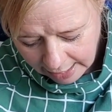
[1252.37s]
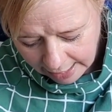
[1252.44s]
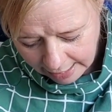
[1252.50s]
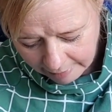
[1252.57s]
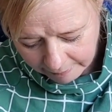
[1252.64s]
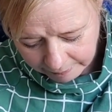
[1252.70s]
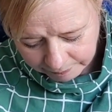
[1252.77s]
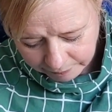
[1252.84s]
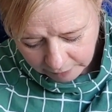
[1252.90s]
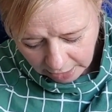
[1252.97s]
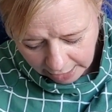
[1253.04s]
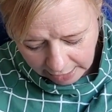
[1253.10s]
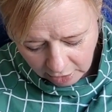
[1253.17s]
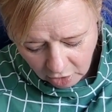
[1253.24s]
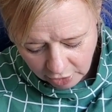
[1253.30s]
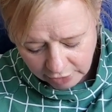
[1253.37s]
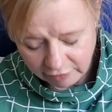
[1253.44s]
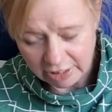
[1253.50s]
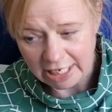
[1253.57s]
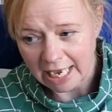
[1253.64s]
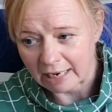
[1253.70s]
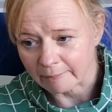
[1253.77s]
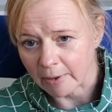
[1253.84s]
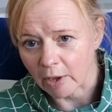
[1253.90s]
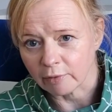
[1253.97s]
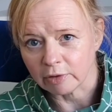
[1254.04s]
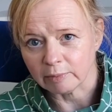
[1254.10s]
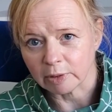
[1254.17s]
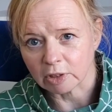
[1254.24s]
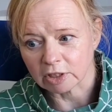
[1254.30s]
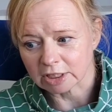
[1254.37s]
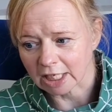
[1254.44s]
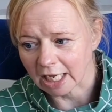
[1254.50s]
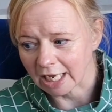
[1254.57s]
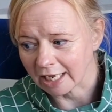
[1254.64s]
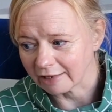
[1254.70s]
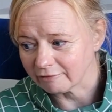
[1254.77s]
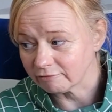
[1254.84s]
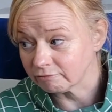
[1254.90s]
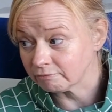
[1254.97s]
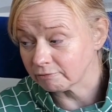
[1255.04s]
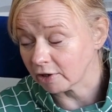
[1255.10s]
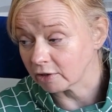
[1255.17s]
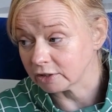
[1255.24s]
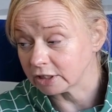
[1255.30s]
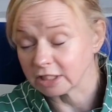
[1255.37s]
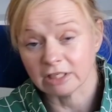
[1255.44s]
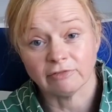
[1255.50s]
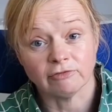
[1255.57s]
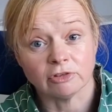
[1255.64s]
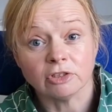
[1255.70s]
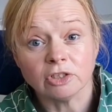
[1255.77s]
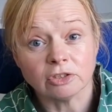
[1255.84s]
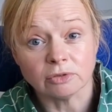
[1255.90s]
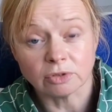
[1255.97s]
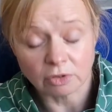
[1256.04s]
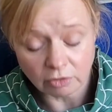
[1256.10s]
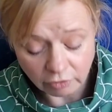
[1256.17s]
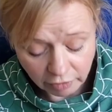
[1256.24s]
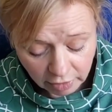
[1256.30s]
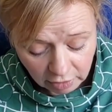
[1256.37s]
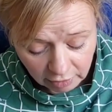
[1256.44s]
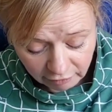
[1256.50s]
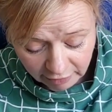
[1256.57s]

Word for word: Um, and I got there in the end, but only because I followed a different tutorial,